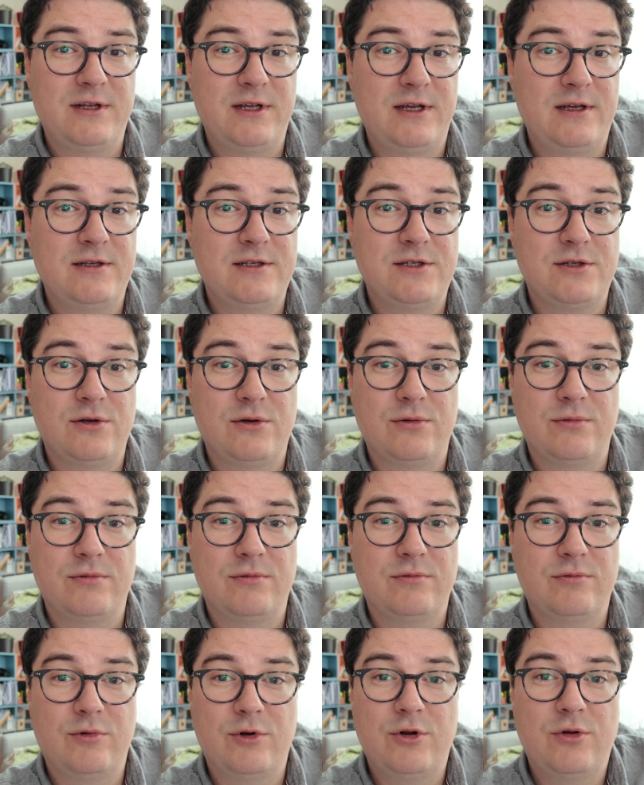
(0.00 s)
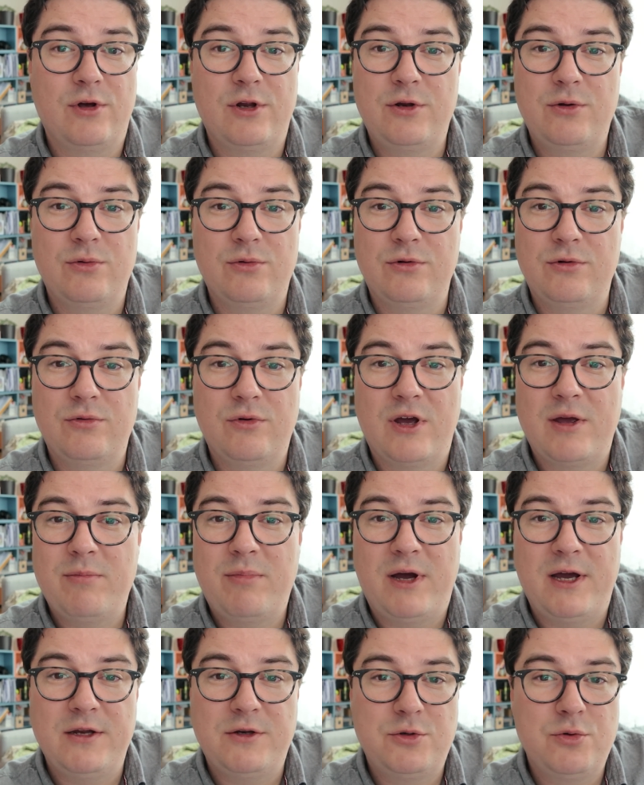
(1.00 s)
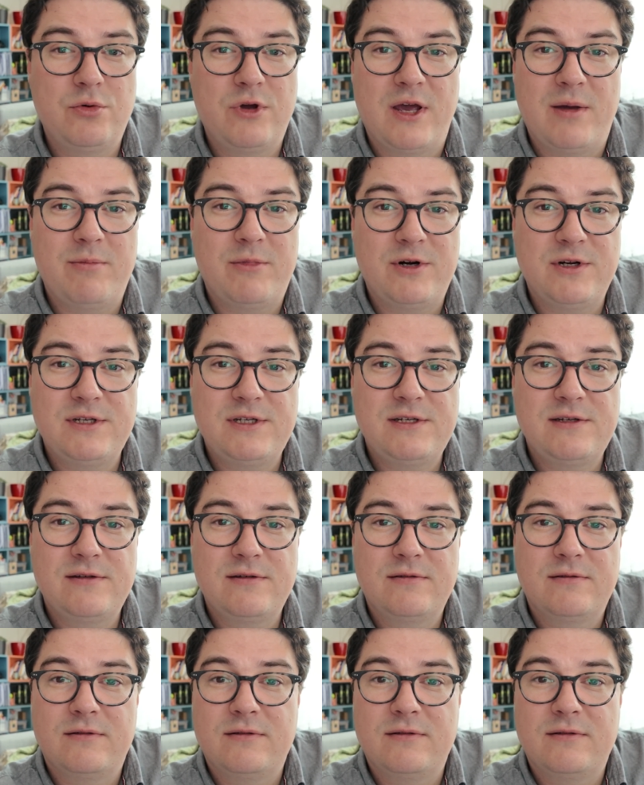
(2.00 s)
Yeah. So what do? Do I buy 2 cameras?